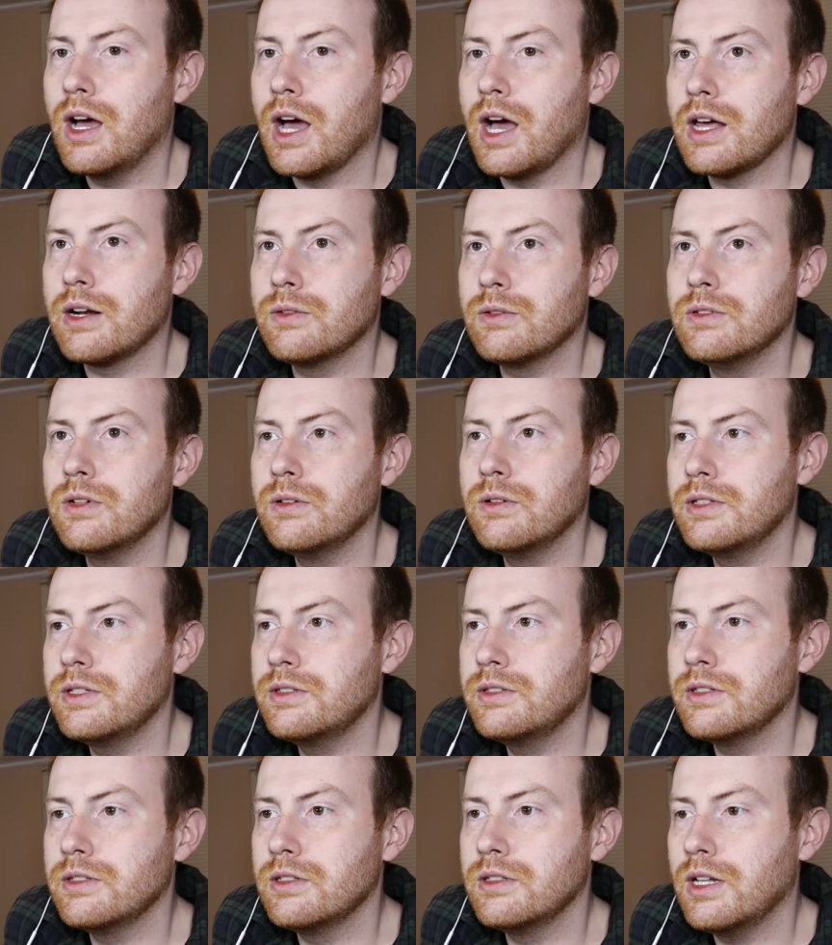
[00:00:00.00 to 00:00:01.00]
I don't know,
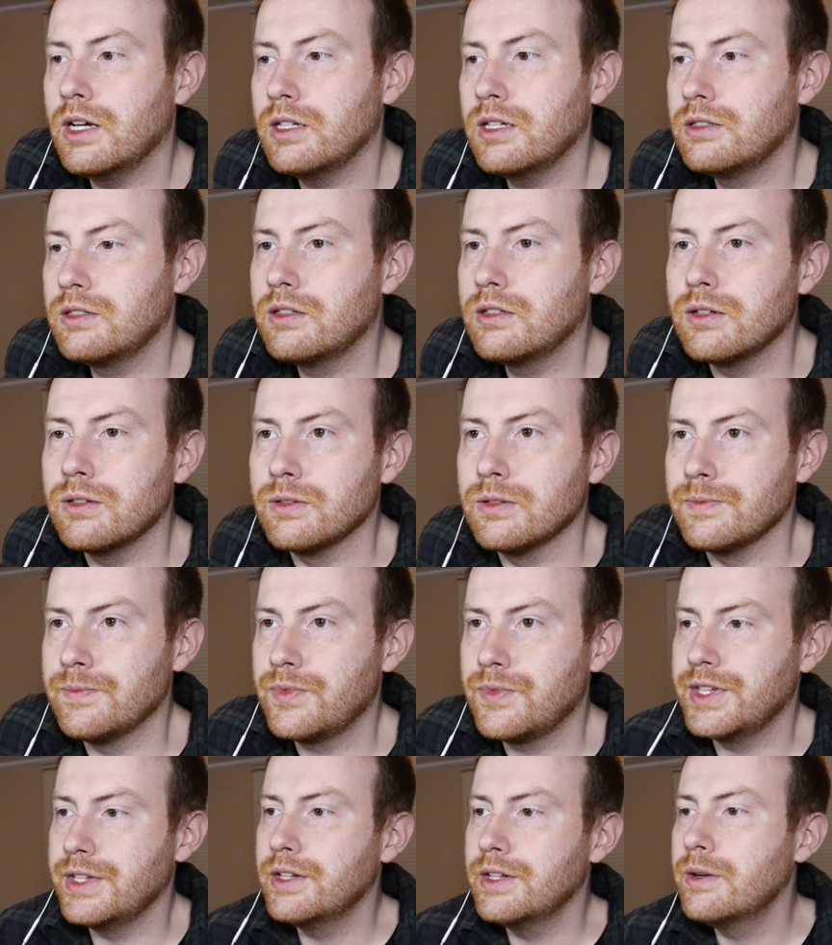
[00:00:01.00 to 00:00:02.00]
this is nuts though.
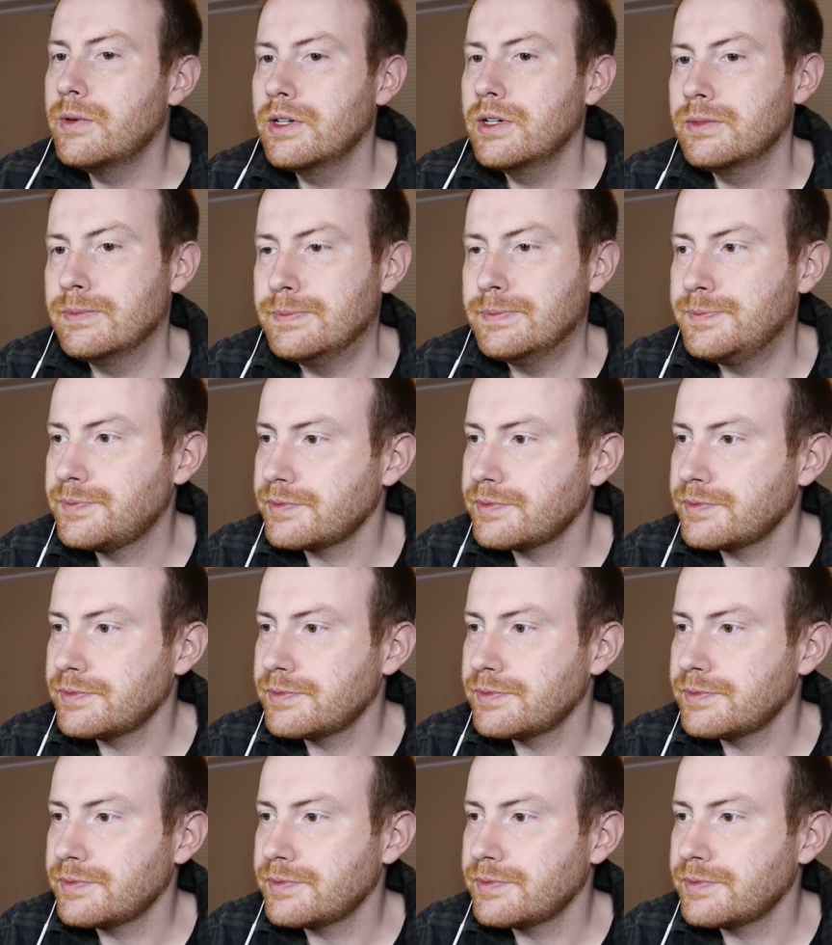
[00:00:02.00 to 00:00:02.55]
You know what?